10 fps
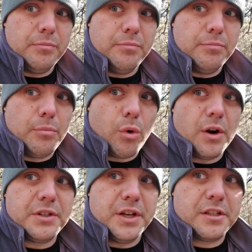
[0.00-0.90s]
More
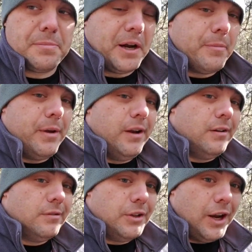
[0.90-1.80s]
as an
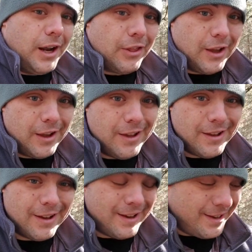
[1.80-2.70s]
experiment than anything,
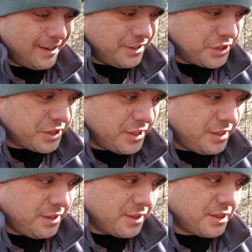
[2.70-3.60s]
just
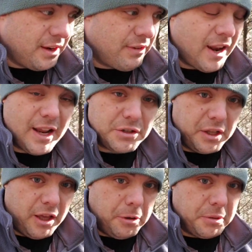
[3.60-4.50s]
to see if that actually
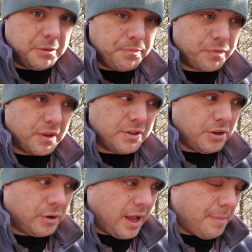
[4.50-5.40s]
helped.
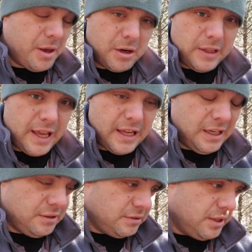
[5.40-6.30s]
So comment or like it.
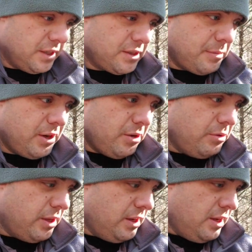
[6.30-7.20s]
Just let me know
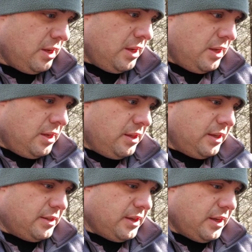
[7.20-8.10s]
that
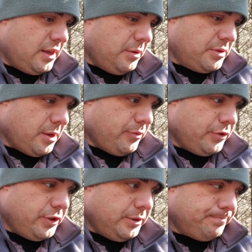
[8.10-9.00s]
it was helpful to you,